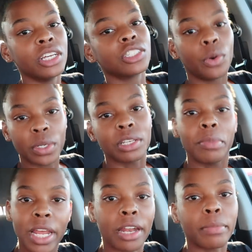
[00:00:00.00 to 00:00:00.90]
is going to
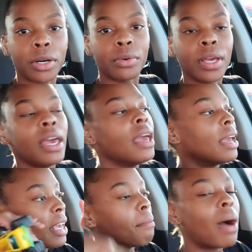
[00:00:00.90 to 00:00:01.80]
banana boat
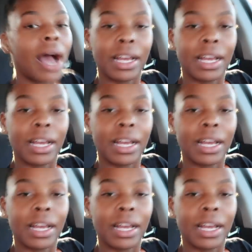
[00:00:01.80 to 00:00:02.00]
and getting my